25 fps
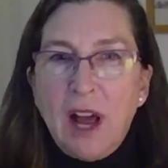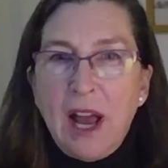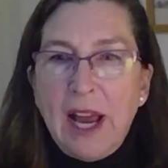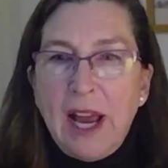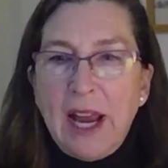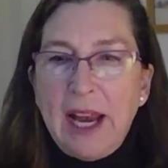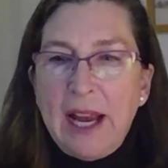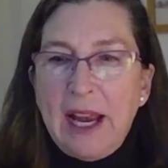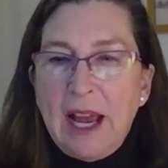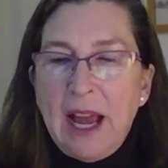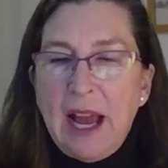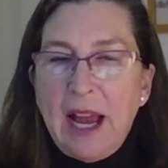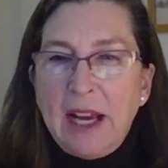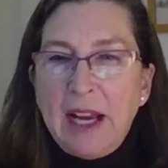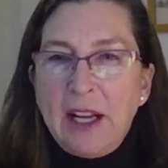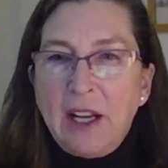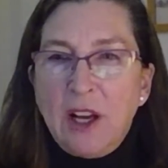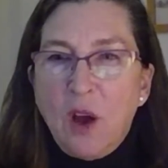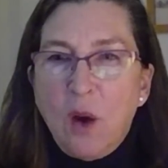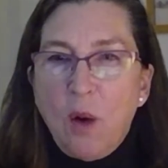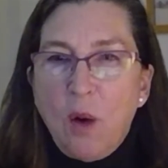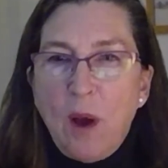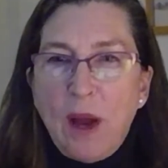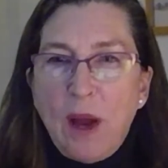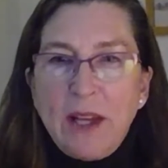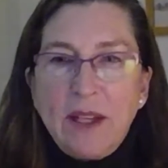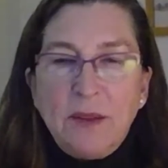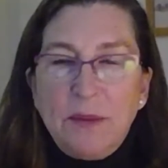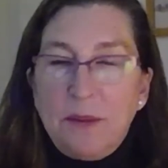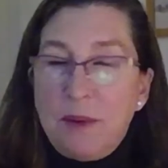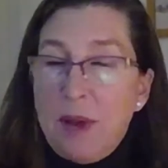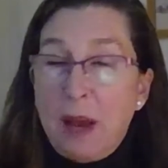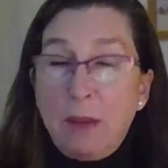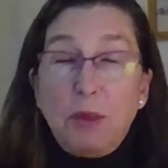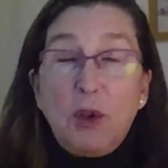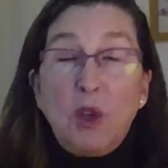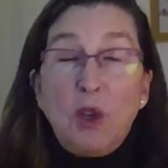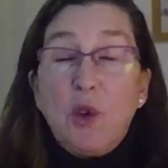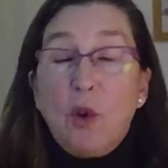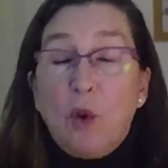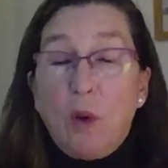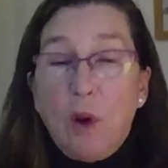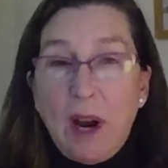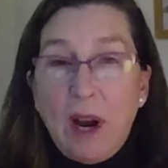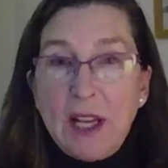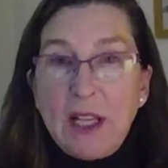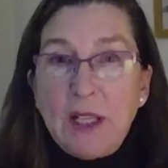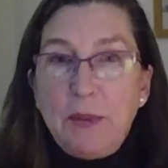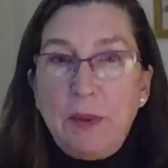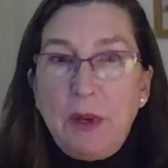I'm
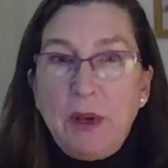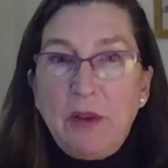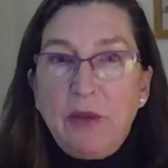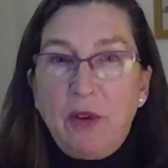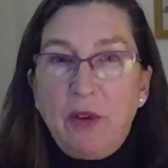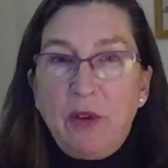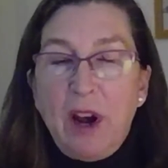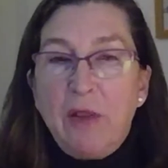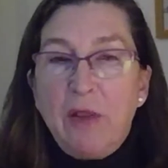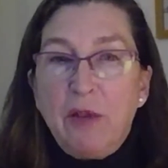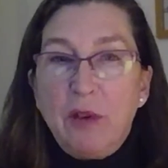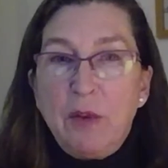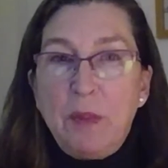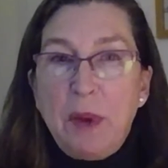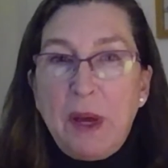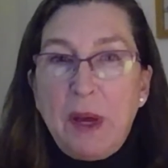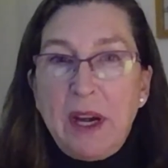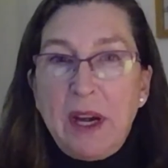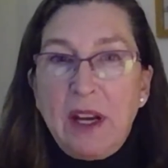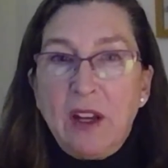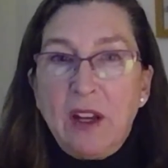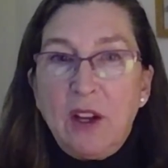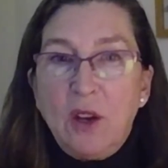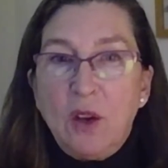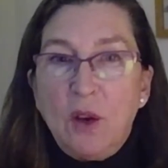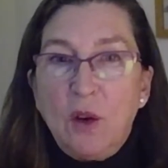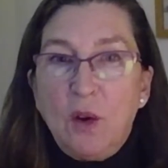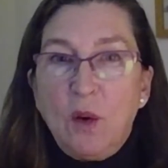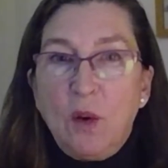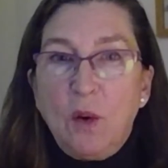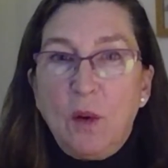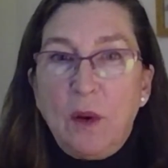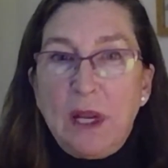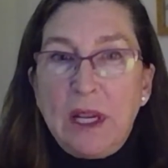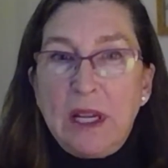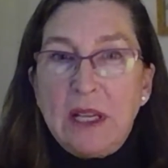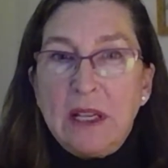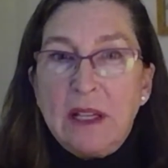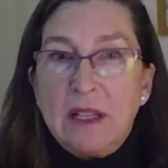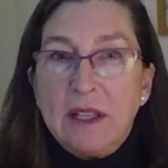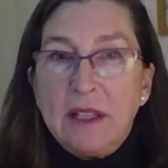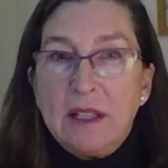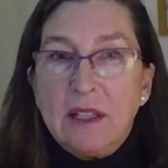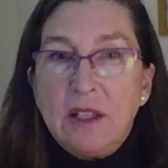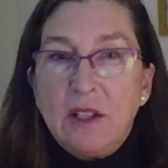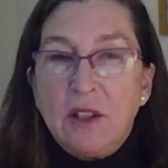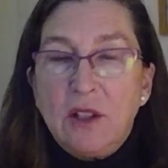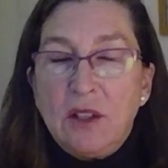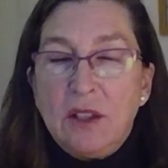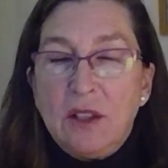sure I speak for everybody who
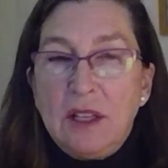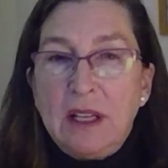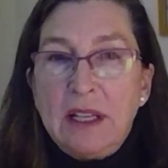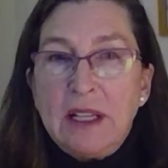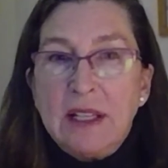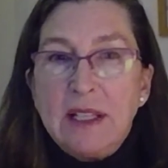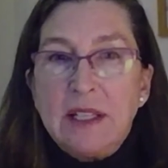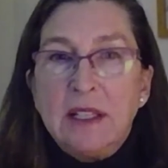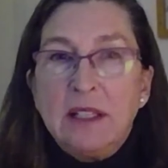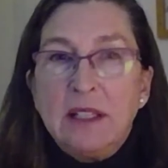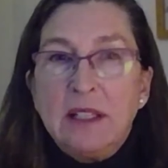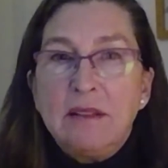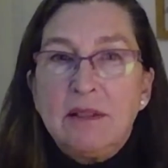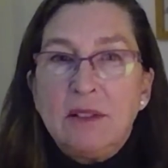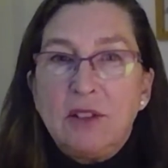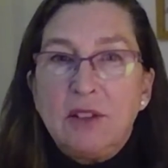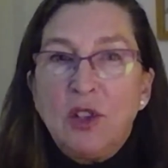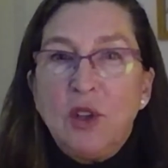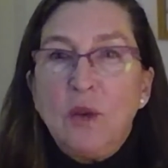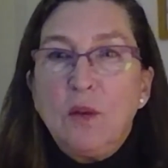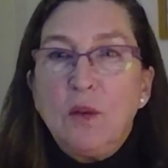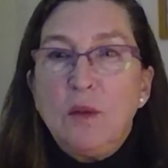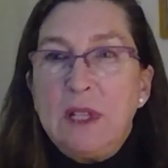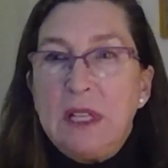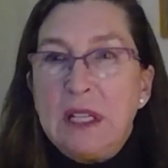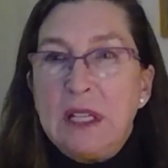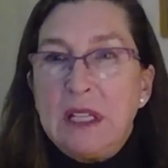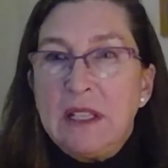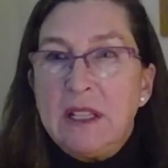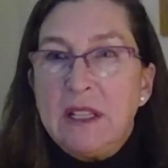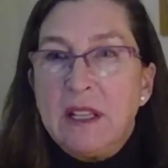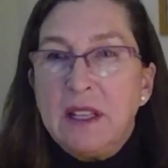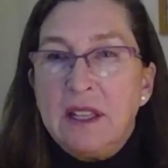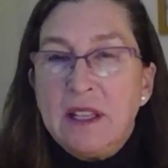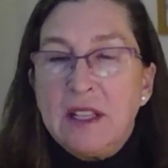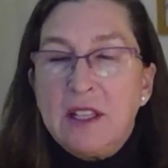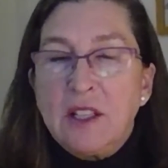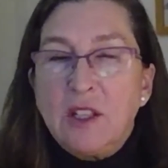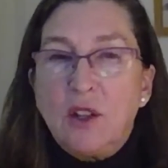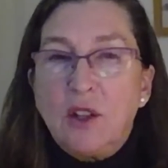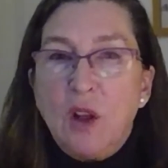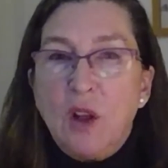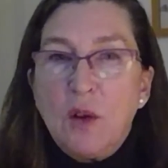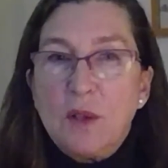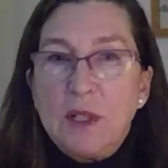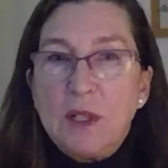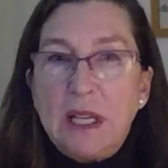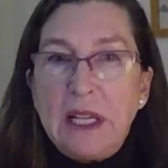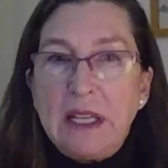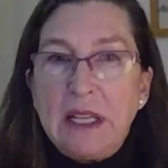is tuned into this
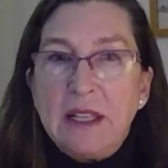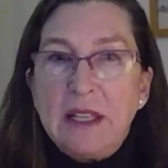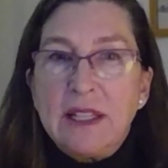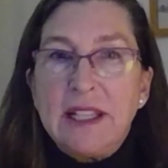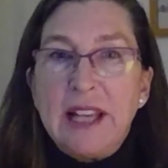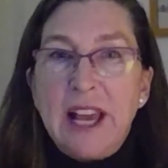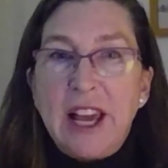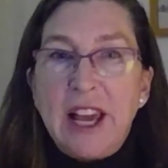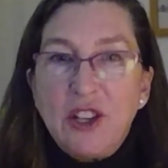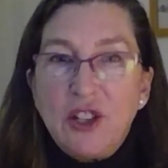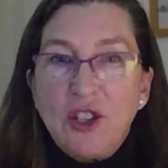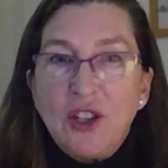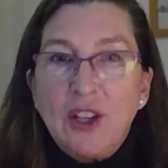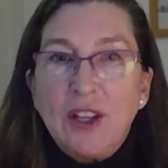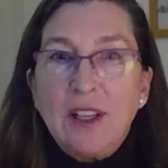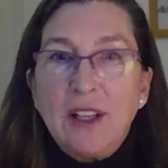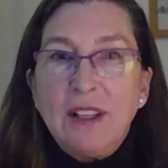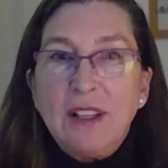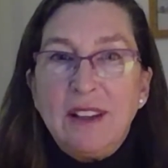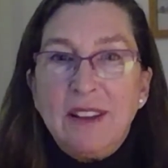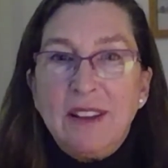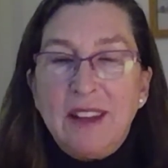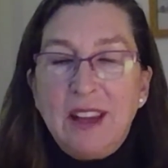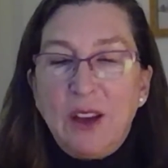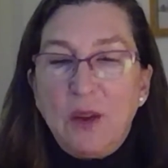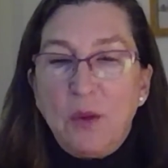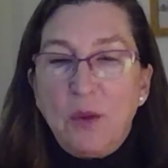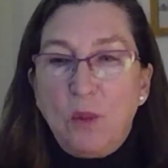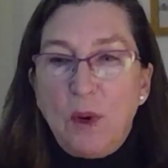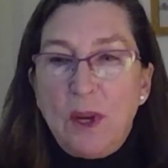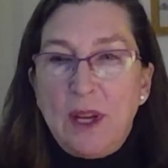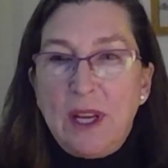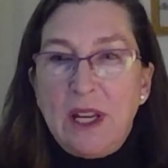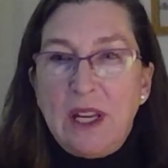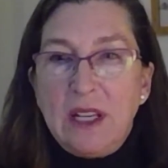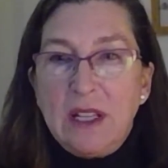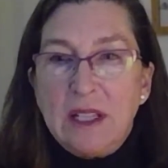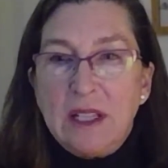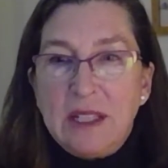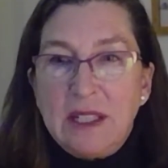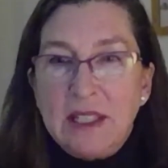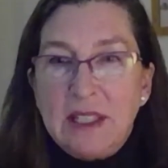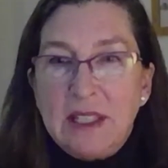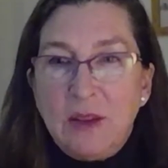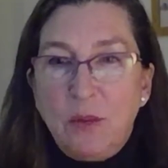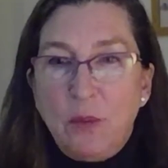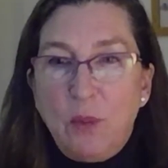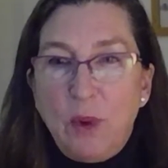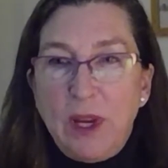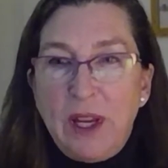closing session that we
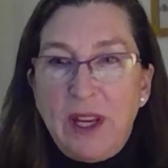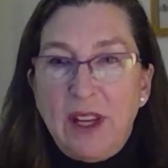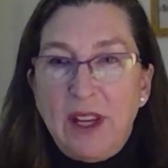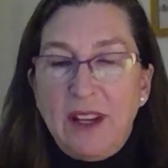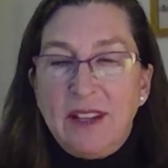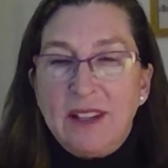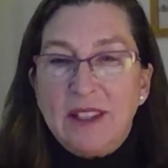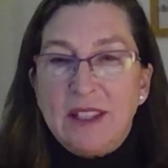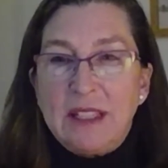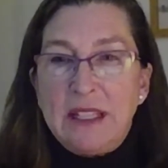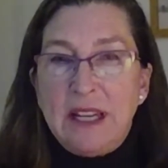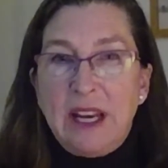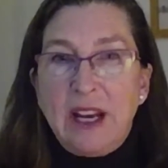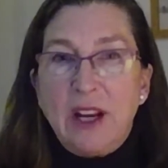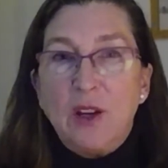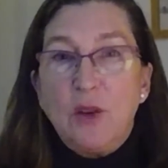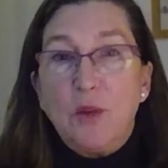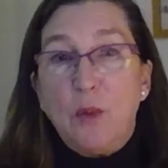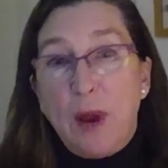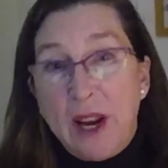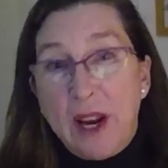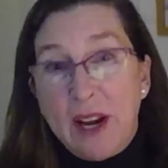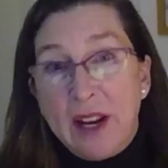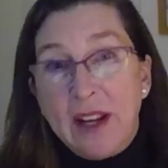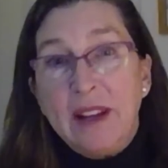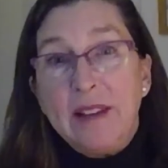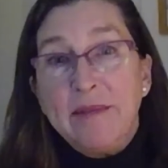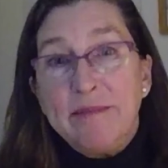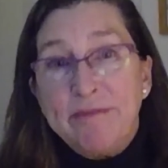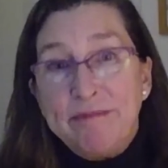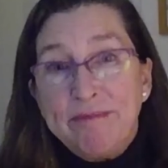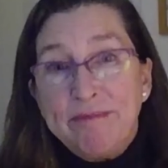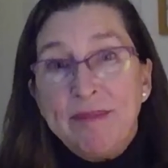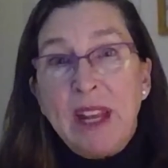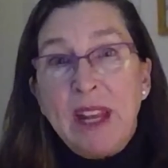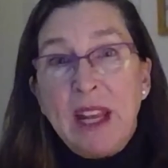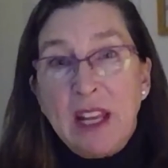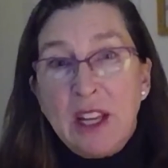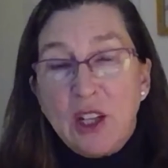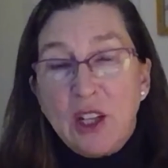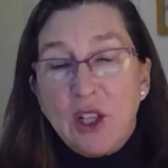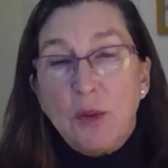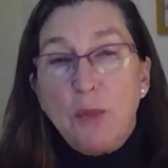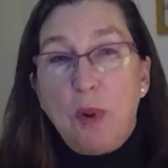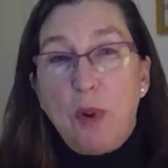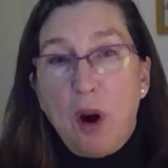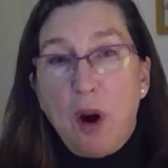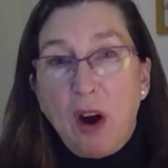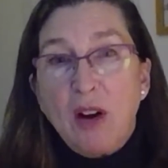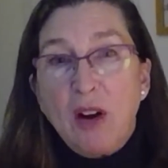stand ready to
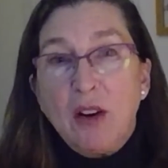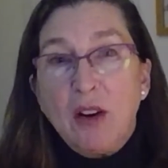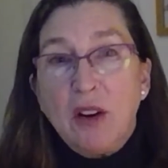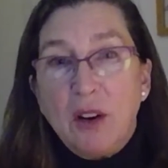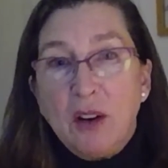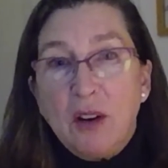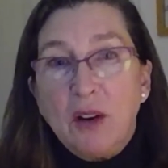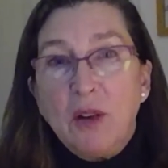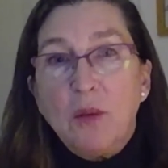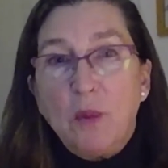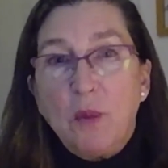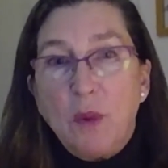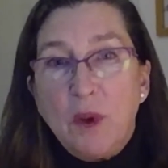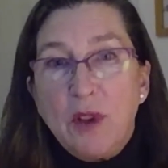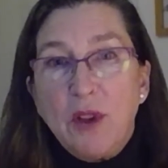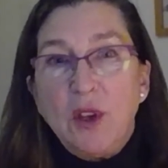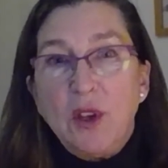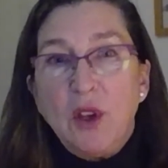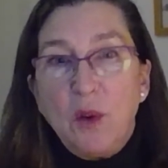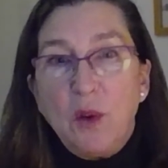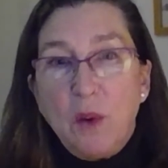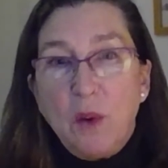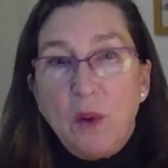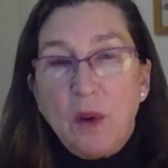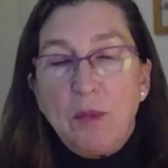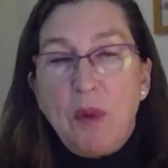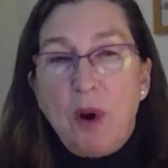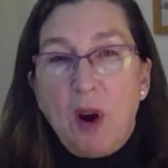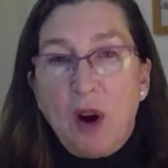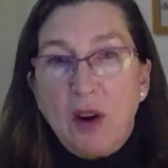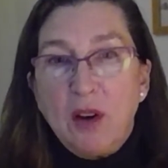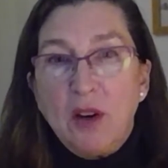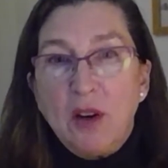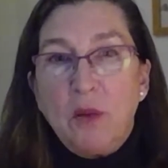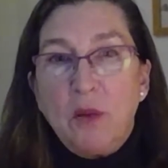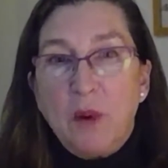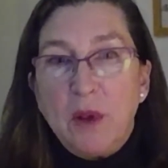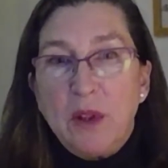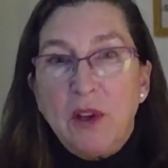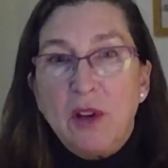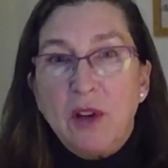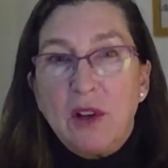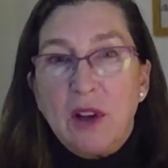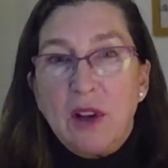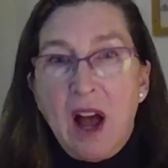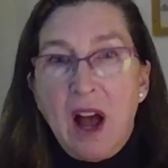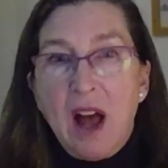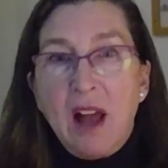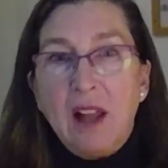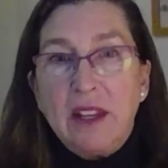partner with you and partner with your
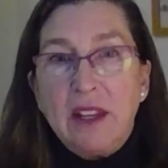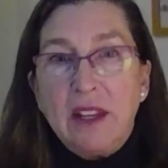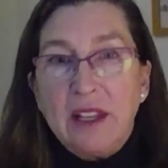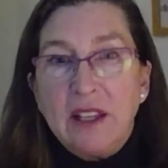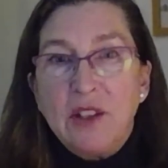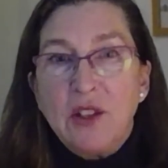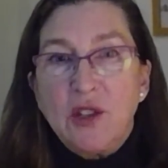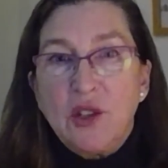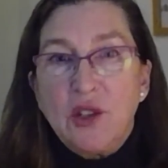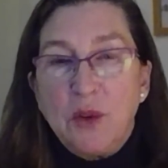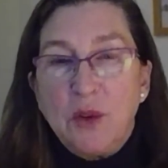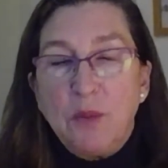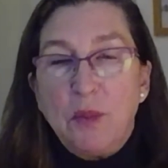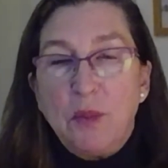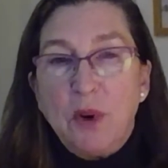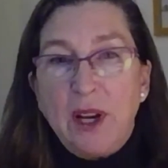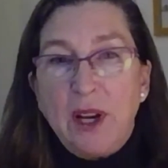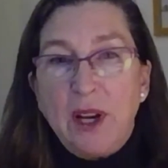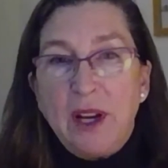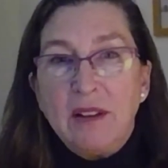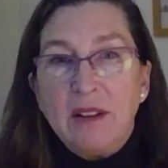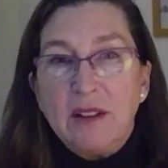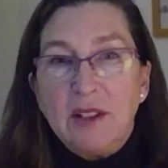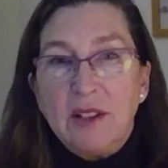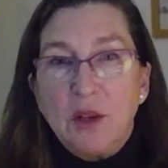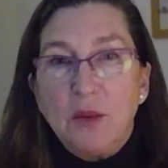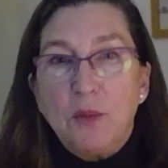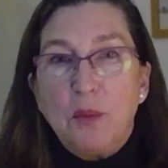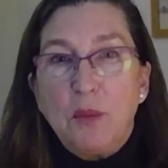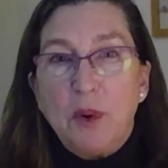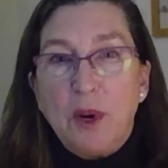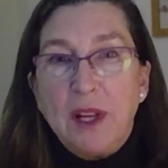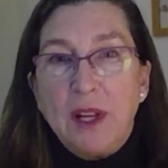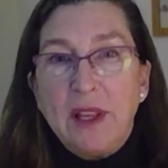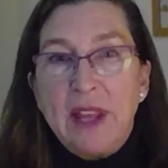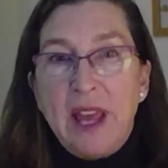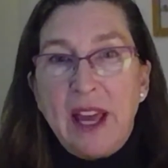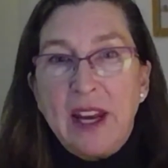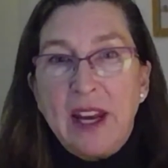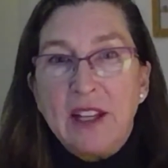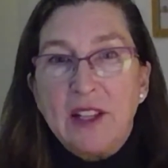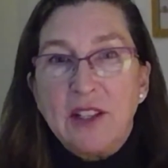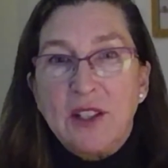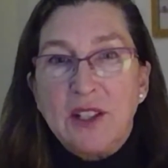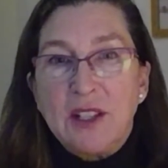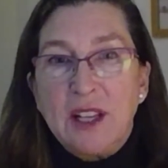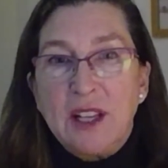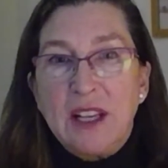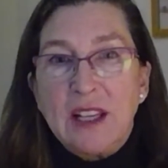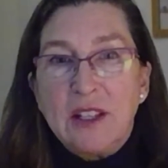colleagues to bring that
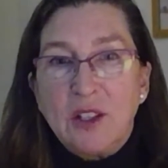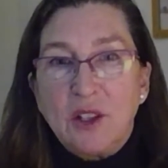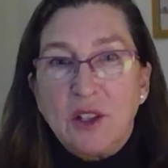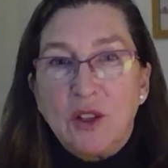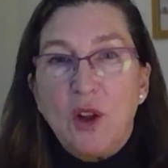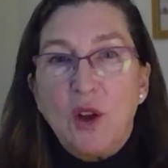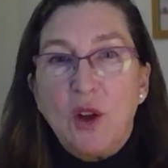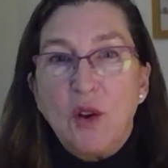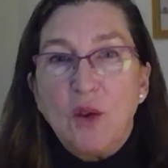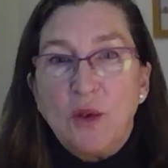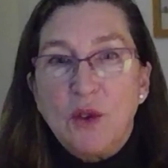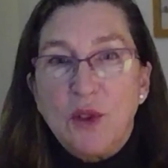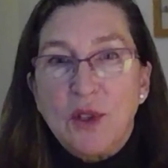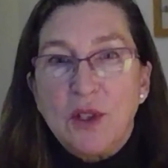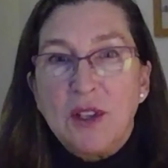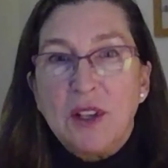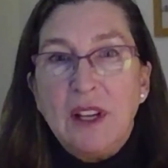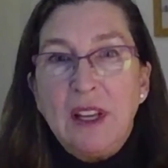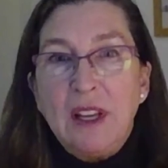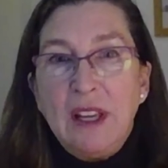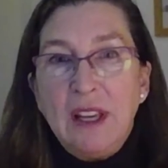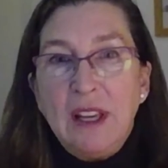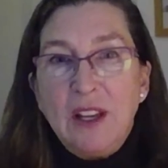as close